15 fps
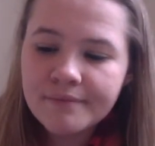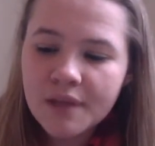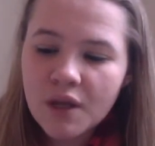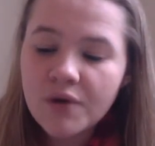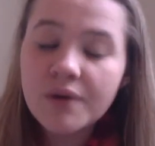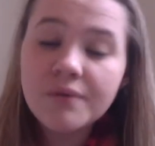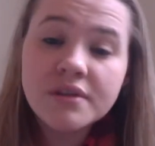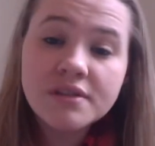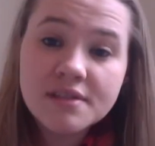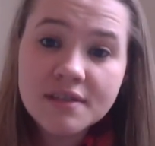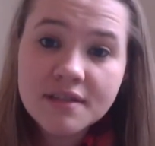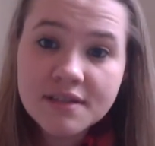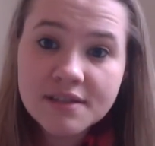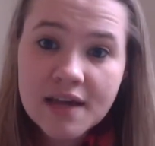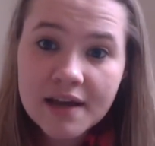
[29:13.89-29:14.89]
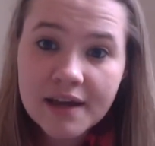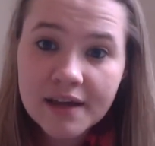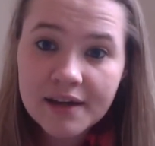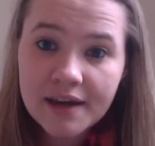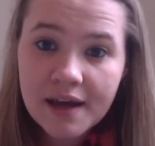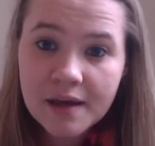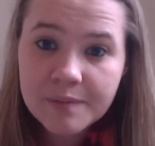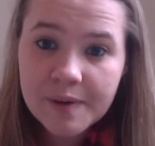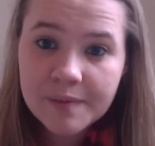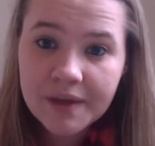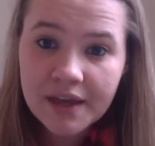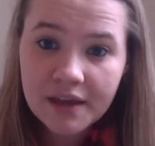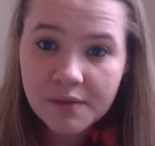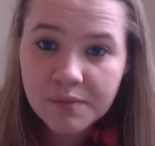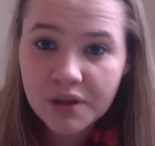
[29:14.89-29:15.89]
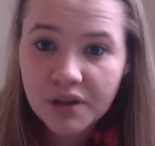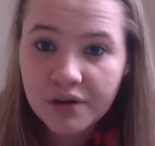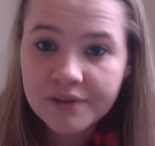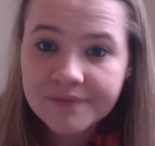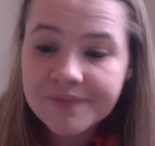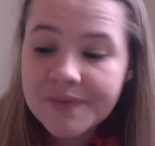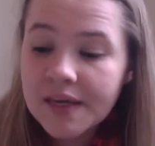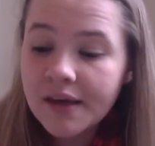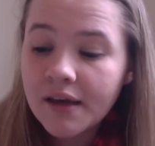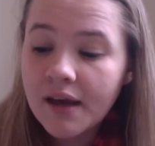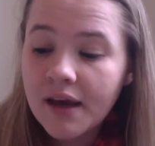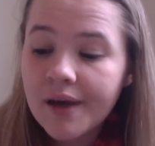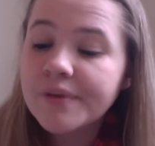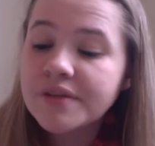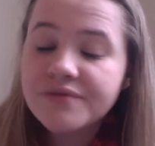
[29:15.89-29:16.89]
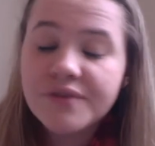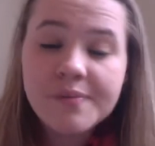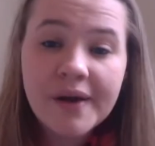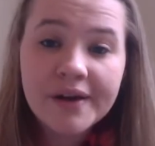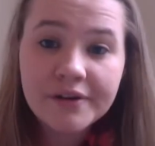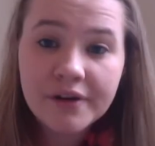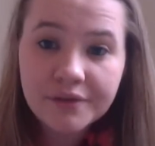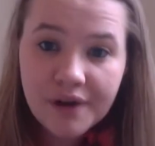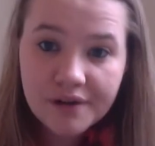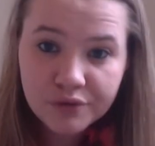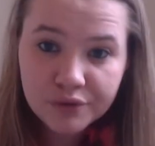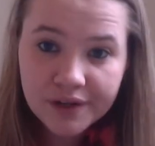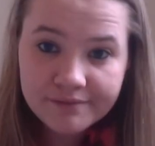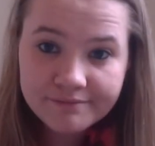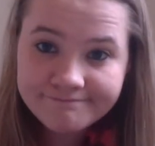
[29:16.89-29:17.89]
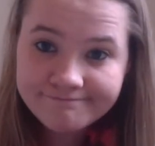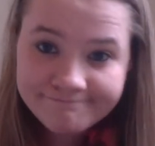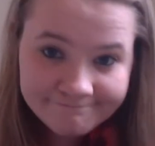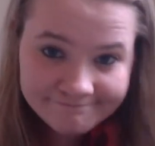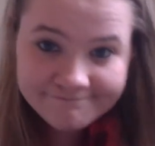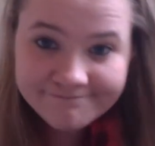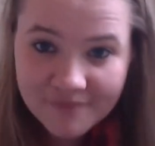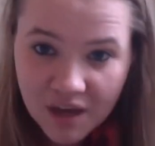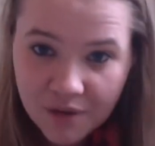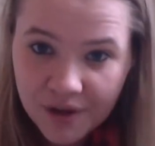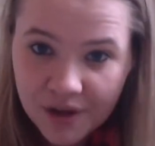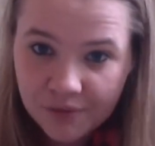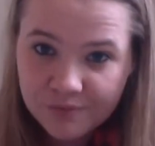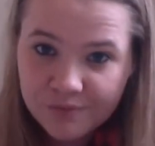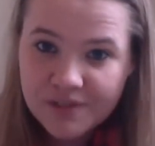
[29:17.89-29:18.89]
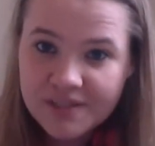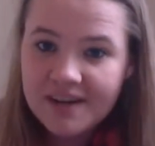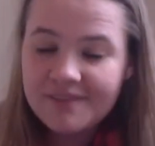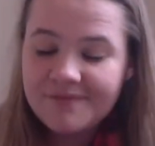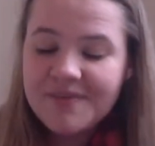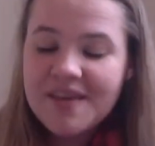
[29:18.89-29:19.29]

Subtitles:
Okay, well this is the sockhead hat by Kelly McClure. It's free pattern on Ravelry. There we go, we said it.